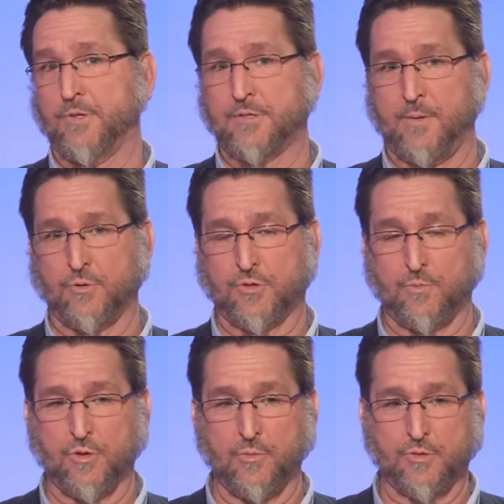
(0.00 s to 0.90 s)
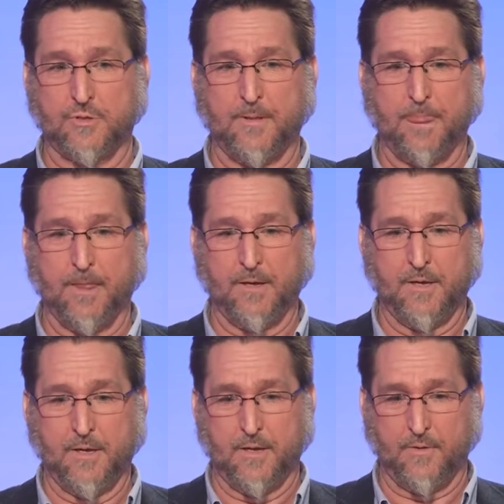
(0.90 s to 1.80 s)
discipleship groups
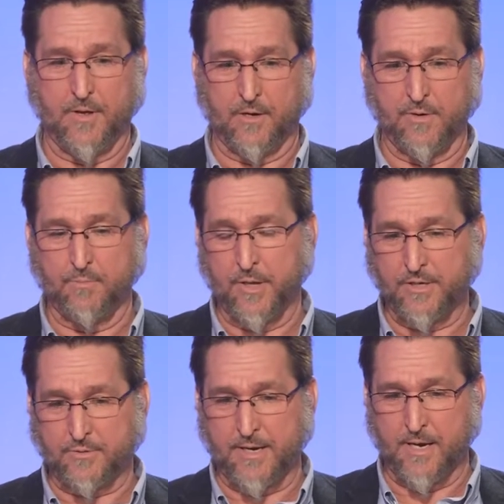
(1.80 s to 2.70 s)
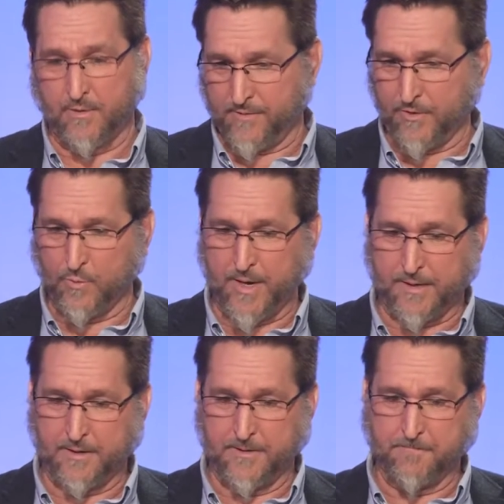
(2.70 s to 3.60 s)
that are in place right now every
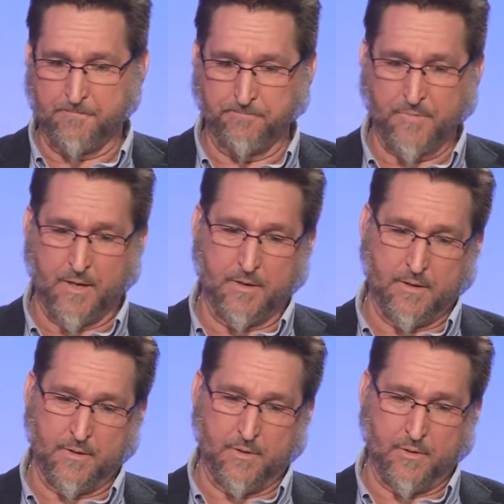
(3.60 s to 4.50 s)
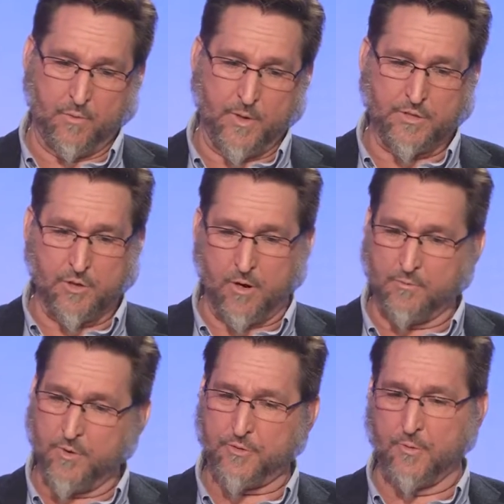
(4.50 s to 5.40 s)
week. We
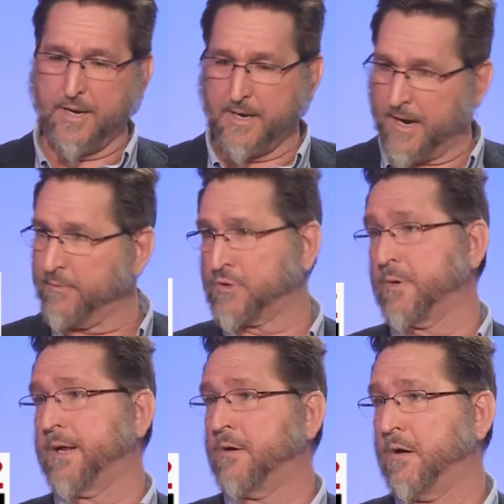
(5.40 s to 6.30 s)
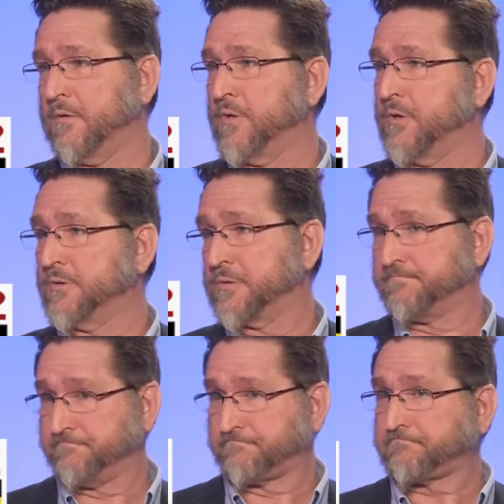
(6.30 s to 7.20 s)
started with three. I was running all of those,
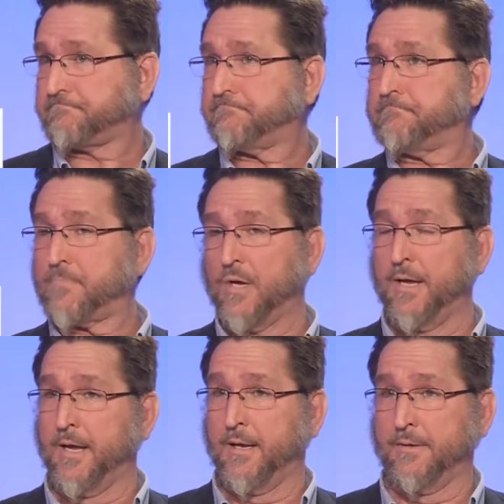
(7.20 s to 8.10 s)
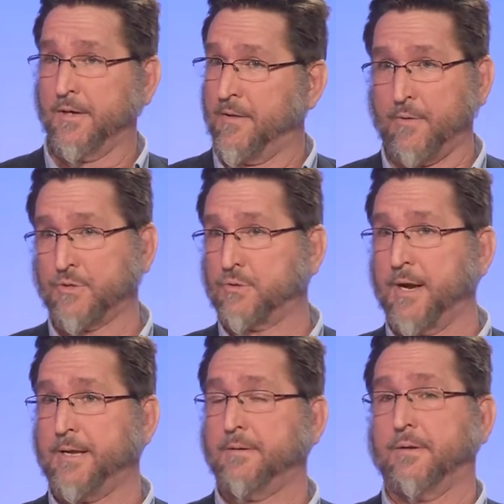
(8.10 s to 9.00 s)
and uh, that was
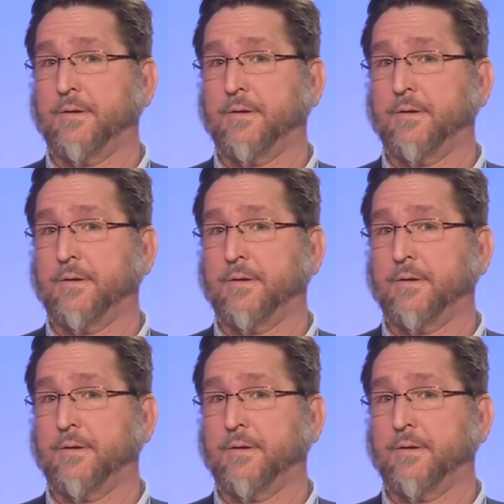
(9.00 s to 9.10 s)
great.